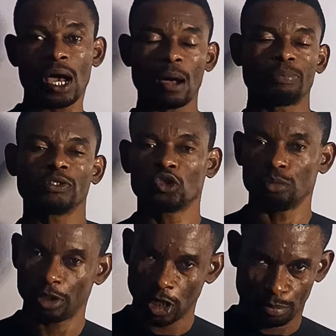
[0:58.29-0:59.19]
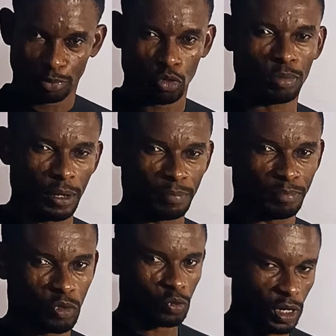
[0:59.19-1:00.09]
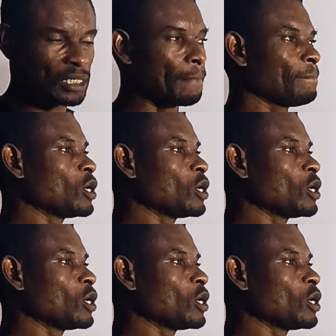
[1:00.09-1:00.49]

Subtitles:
happens to be a problem, right?